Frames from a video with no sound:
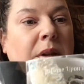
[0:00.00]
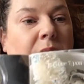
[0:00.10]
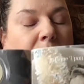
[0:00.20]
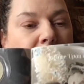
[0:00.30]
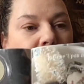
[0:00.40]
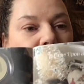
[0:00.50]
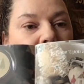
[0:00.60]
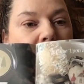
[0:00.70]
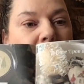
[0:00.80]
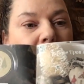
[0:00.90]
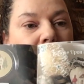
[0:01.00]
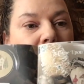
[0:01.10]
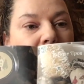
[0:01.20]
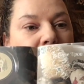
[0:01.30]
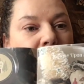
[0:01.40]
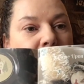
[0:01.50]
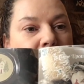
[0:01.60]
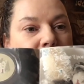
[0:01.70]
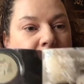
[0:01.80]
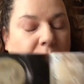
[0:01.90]
so I don't know, but I do want
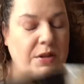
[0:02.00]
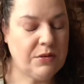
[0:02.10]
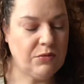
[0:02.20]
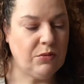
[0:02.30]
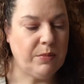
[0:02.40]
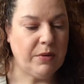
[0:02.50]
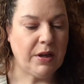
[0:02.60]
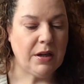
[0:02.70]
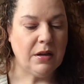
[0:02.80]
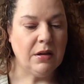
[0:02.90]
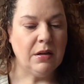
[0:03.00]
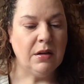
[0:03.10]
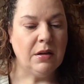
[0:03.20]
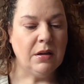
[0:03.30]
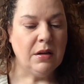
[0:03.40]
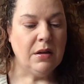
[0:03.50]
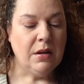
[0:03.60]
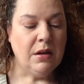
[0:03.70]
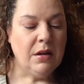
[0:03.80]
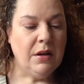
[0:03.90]
to try a strawberry.
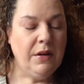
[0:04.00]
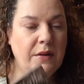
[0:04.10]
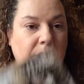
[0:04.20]
So